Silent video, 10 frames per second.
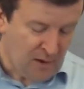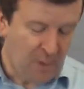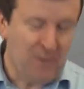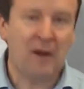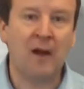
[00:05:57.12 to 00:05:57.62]

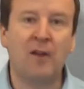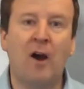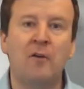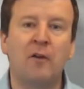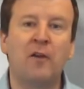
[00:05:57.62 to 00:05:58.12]
A bit like the
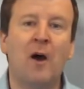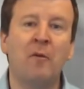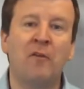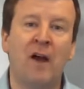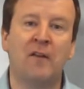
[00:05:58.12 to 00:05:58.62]

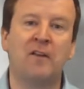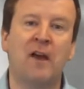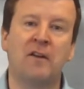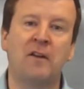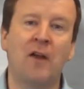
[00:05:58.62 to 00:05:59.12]
hydrothermal vents,
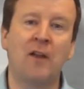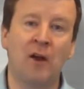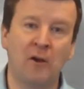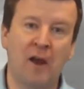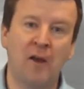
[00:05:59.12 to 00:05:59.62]
yet another
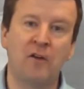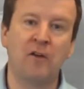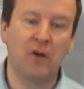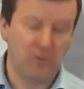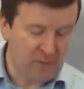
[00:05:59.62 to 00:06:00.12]

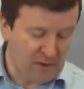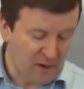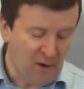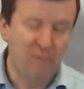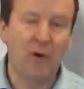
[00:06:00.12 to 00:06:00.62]
location could be